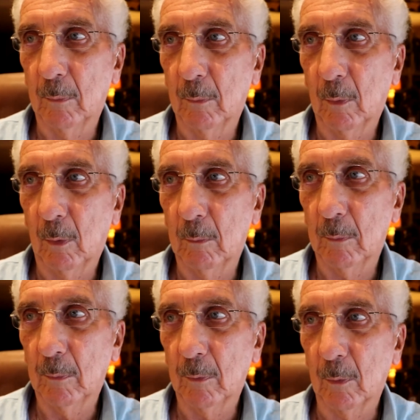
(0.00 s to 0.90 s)
the
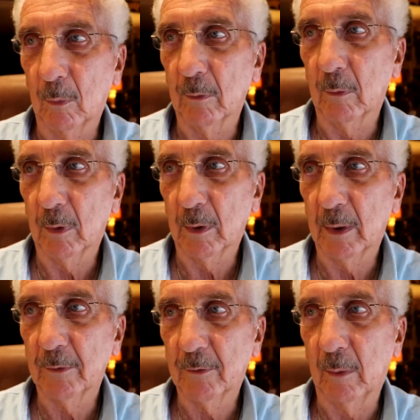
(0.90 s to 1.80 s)
last time I
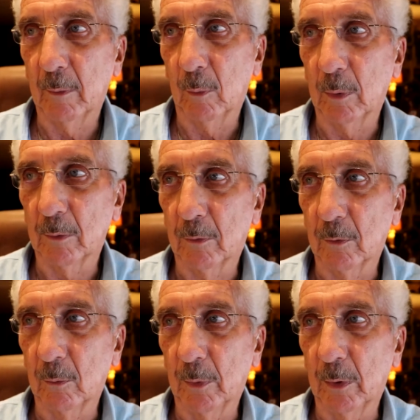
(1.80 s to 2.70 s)
went to
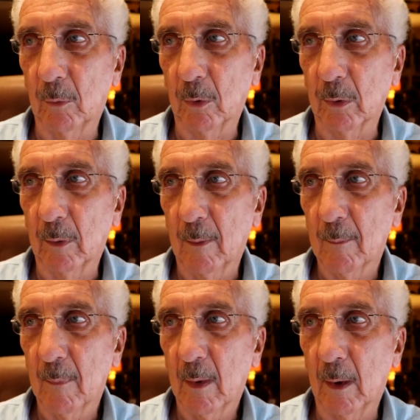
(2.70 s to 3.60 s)
Myanmar, I
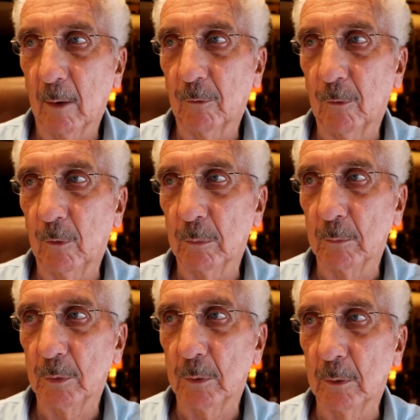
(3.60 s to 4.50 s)
flew from
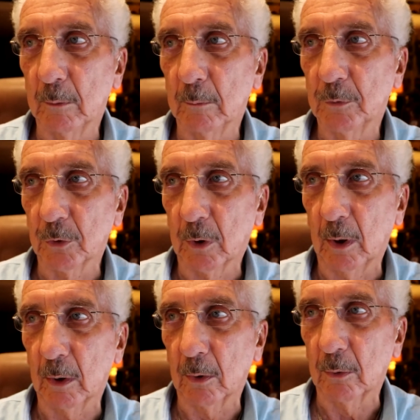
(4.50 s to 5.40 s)
Chicago
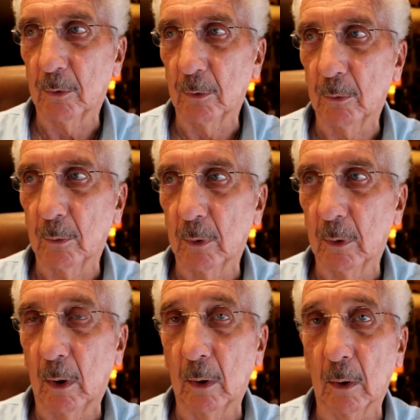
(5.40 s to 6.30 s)
to Hong
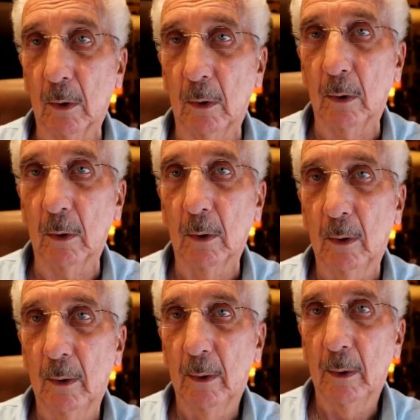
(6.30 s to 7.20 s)
Kong and
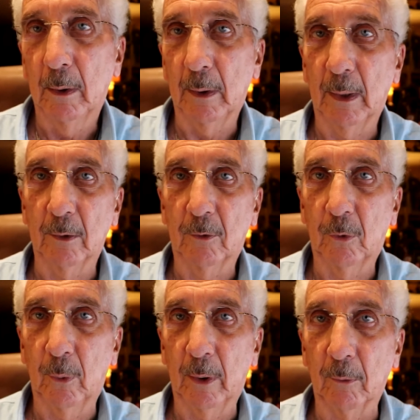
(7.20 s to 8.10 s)
had a 2-hour
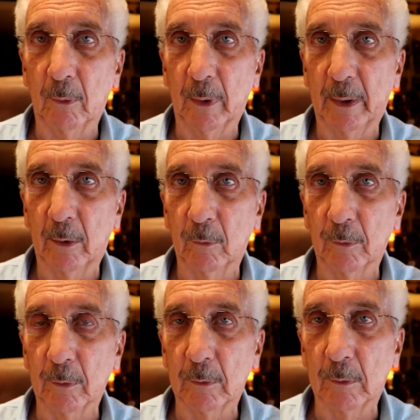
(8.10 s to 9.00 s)
layover in Hong
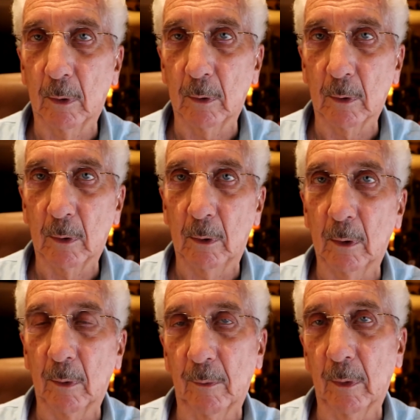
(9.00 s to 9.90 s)
Kong, and then Hong
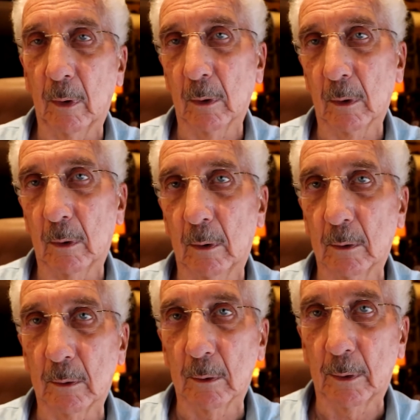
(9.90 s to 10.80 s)
Kong to
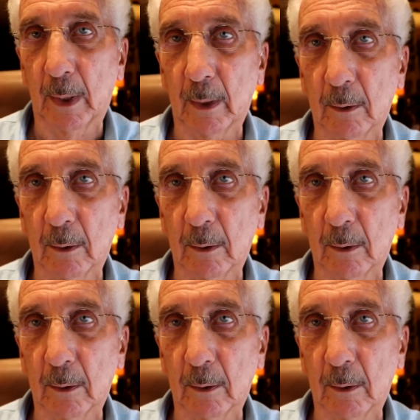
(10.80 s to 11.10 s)
Yangon.